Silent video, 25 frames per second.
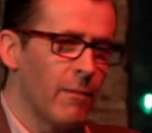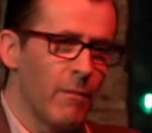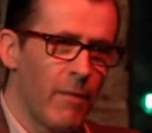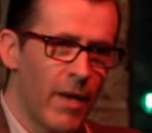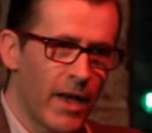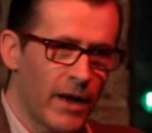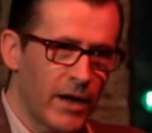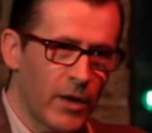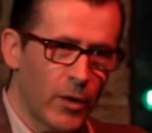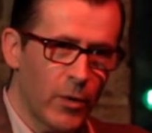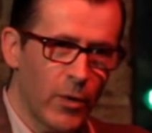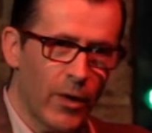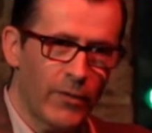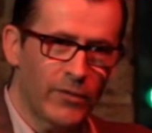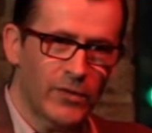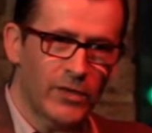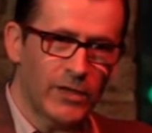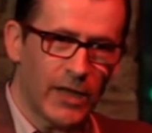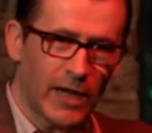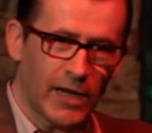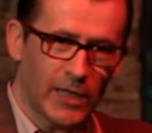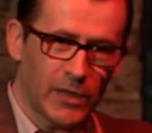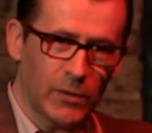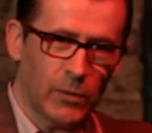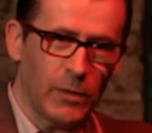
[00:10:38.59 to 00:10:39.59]
men who have
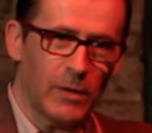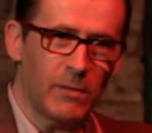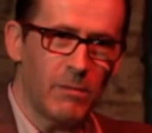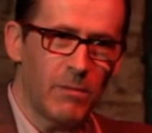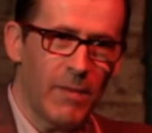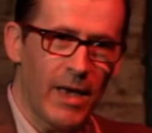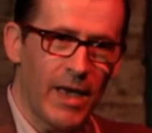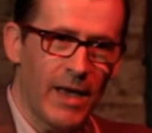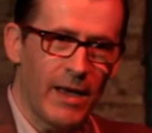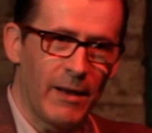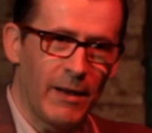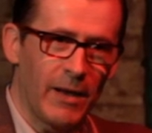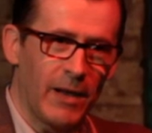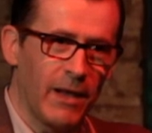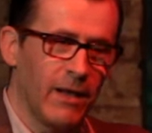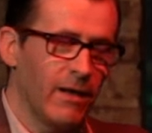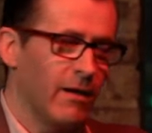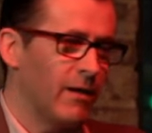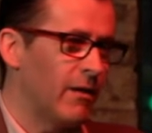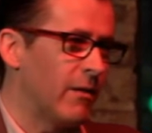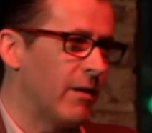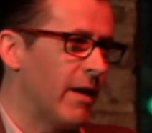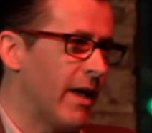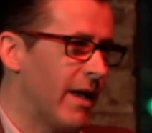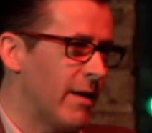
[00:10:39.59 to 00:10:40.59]
sex with men,
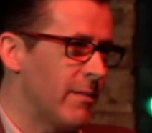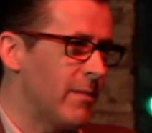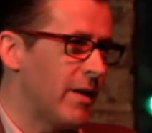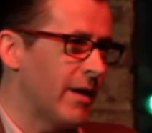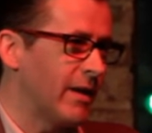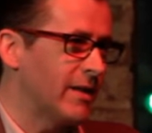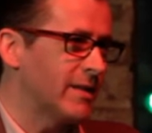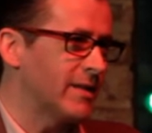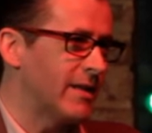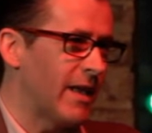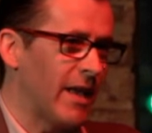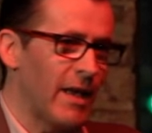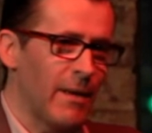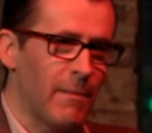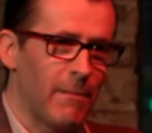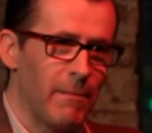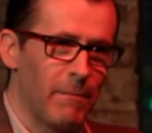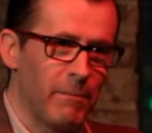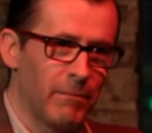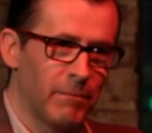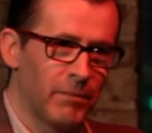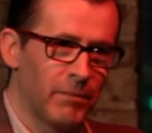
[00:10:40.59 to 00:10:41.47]
or MSM.